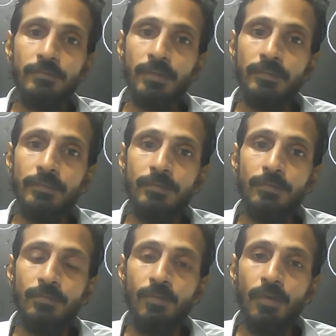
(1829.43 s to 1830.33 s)
Rajini
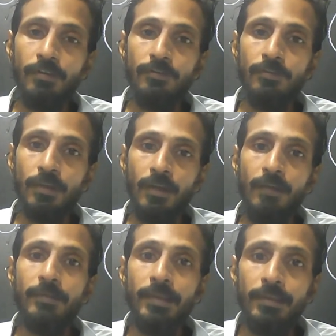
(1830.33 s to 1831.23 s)
would want to
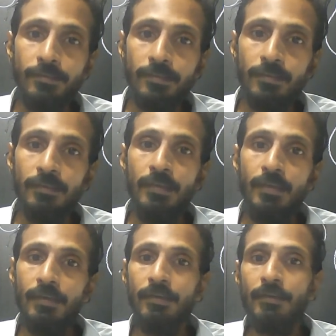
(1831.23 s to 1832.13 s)
accommodate
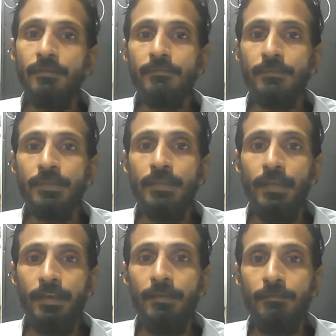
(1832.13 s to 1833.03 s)

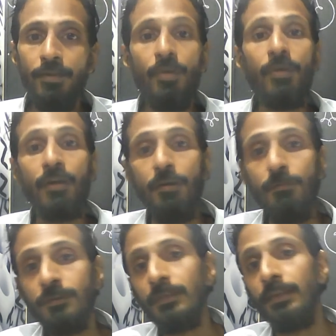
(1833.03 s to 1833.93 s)
the ADMK, or how
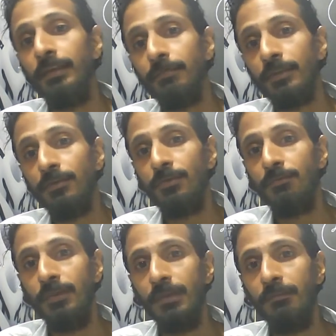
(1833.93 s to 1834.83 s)
much ADMK
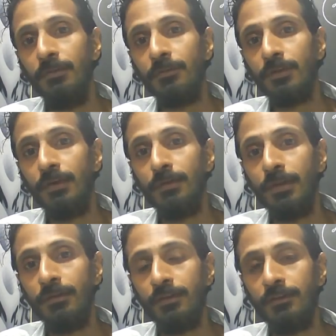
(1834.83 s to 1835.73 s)
would be able to
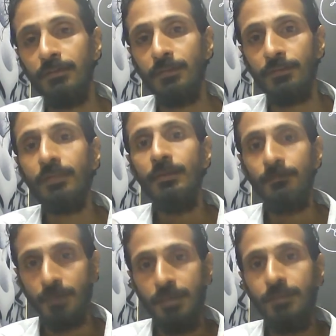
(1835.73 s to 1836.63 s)
accommodate Rajini, because
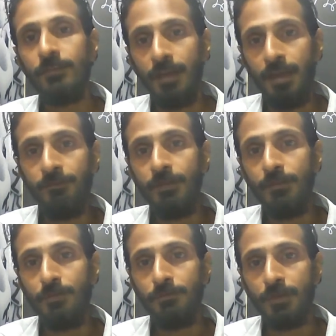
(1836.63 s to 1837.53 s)
each have
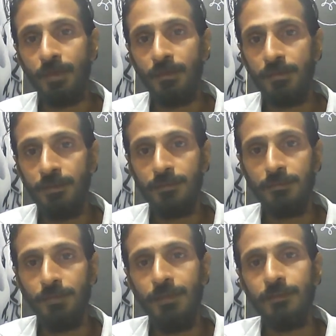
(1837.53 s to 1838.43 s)
their own priorities
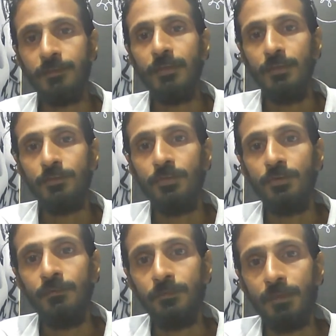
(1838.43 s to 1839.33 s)
in place.
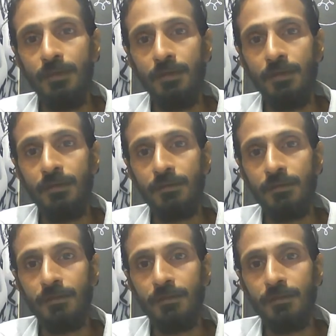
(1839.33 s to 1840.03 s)
So their